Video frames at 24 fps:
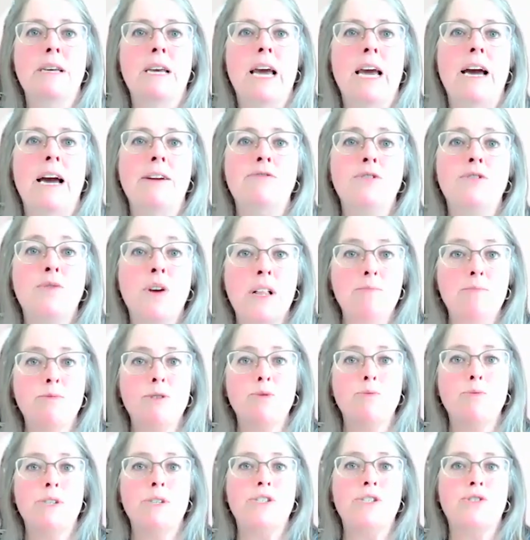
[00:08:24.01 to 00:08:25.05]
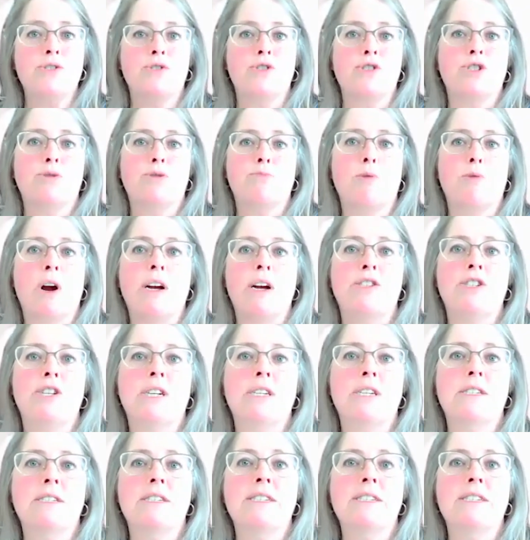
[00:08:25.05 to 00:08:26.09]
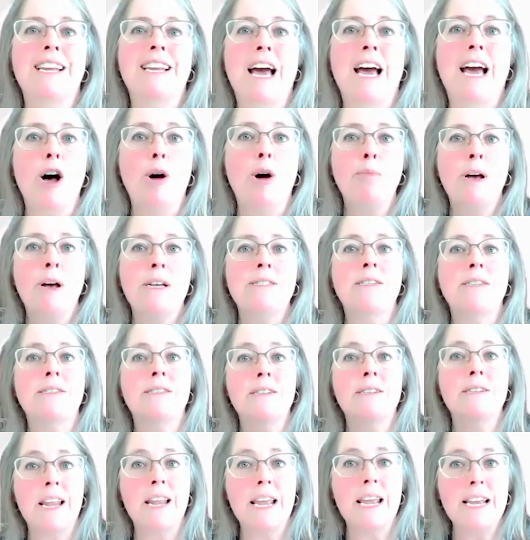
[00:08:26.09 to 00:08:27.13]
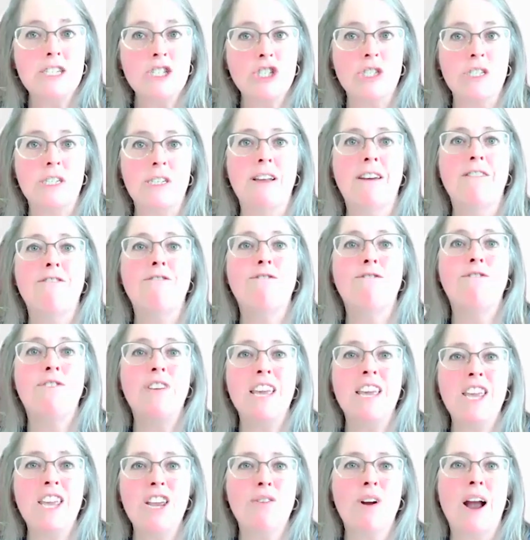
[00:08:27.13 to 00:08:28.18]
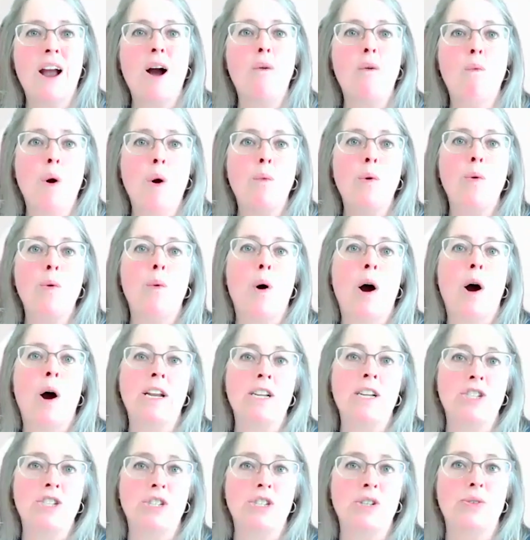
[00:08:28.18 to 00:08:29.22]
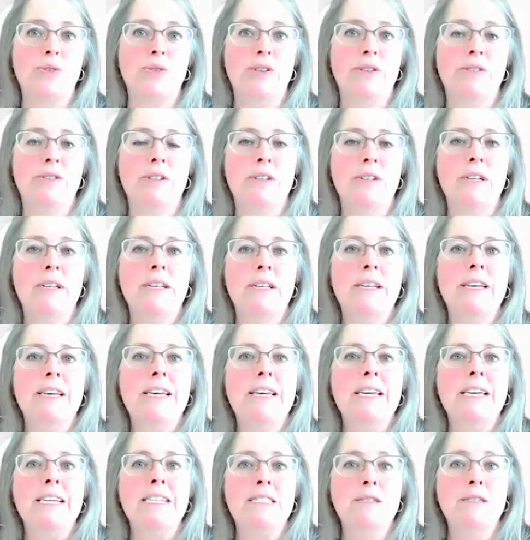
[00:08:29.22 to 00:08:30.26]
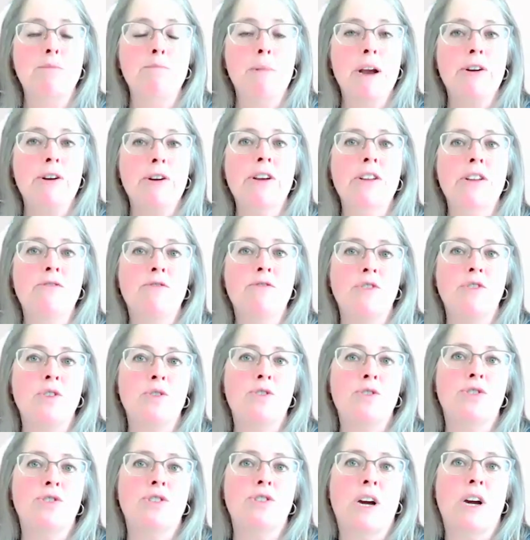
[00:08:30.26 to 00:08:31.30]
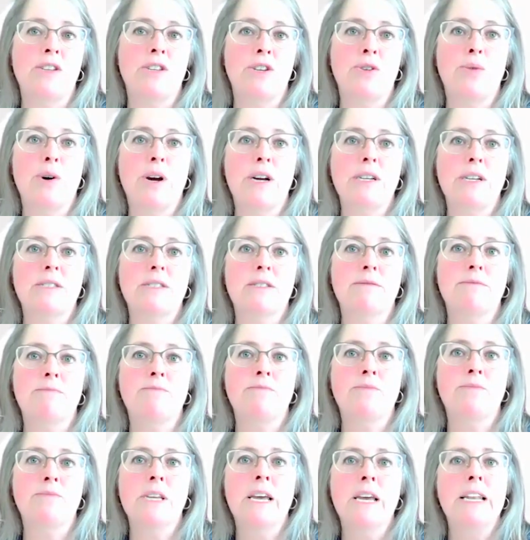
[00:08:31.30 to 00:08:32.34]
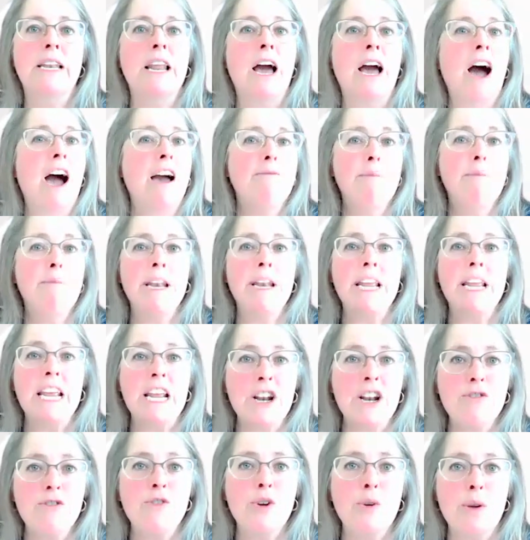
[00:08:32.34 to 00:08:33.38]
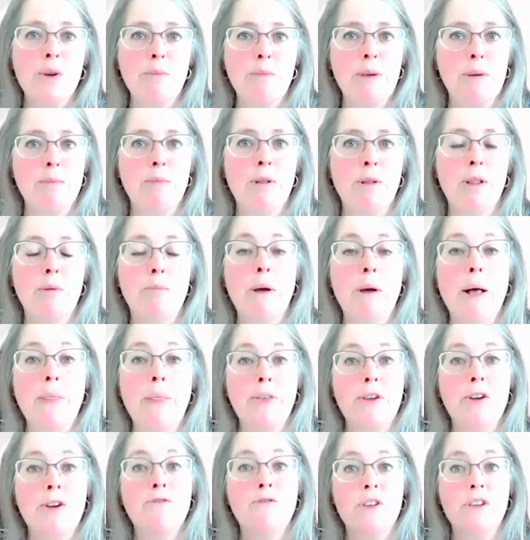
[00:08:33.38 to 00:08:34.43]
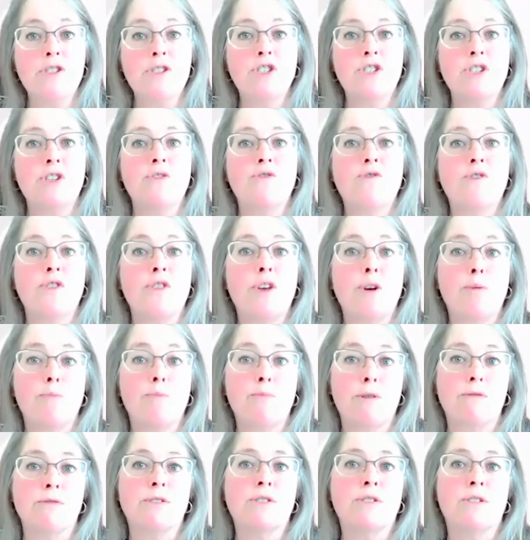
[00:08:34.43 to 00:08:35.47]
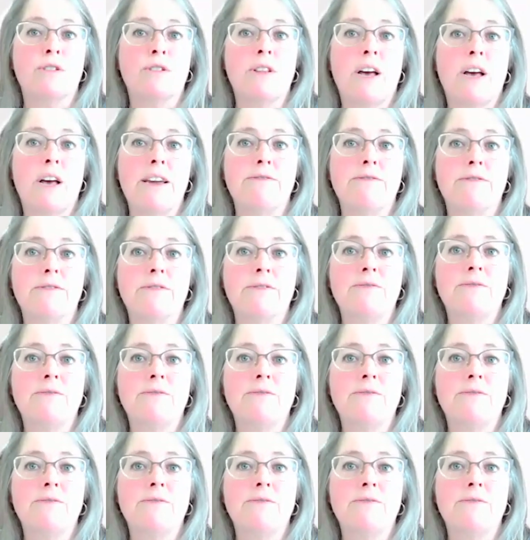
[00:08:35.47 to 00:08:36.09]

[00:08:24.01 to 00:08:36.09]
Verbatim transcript: I've developed a research project to help us as a nation figure out what we want to do. It's AmericanFuture.us. Now, I've been interviewing people about their vision for their personal life.